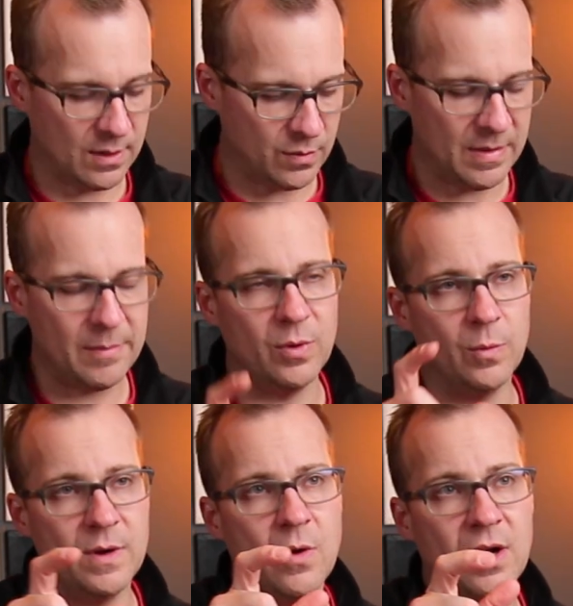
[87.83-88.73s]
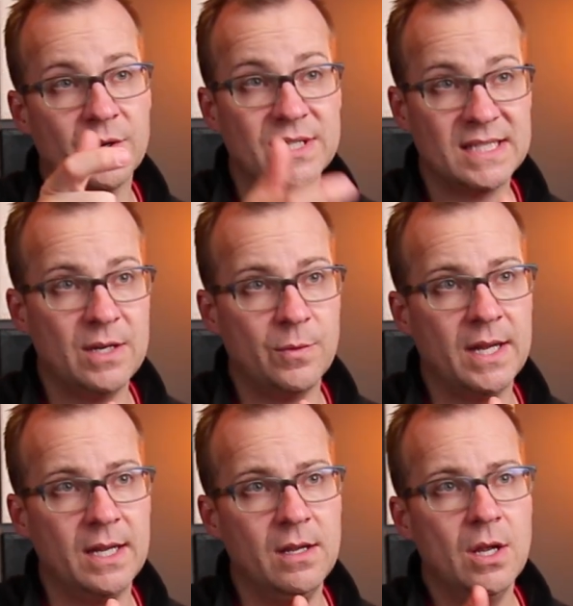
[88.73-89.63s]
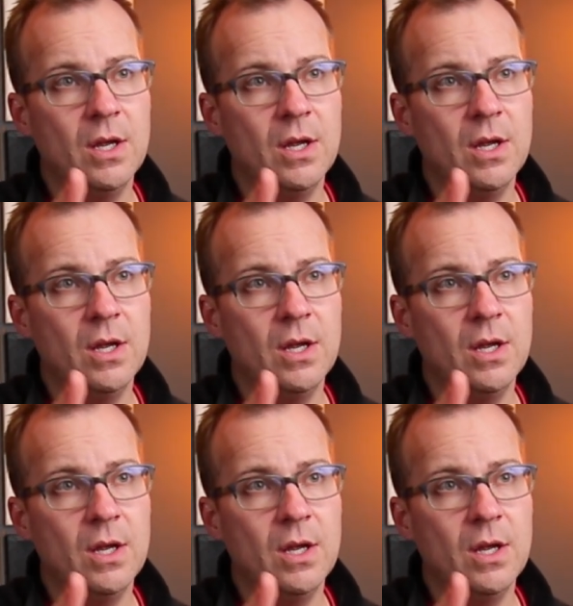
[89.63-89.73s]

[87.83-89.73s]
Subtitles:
and remember, we want our C-ring